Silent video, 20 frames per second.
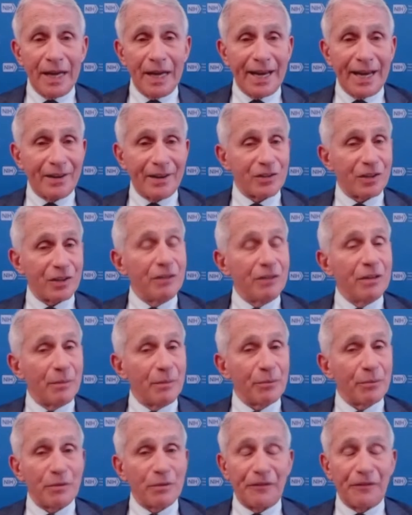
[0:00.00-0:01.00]
has a
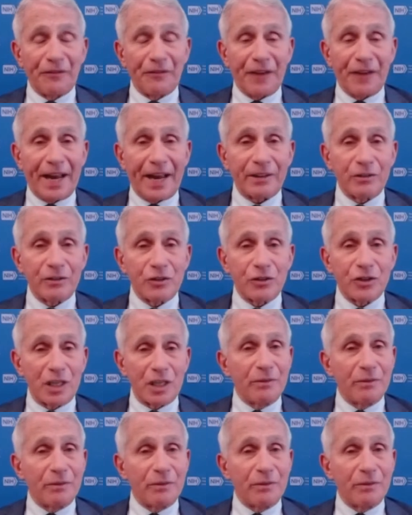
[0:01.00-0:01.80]
number of factors,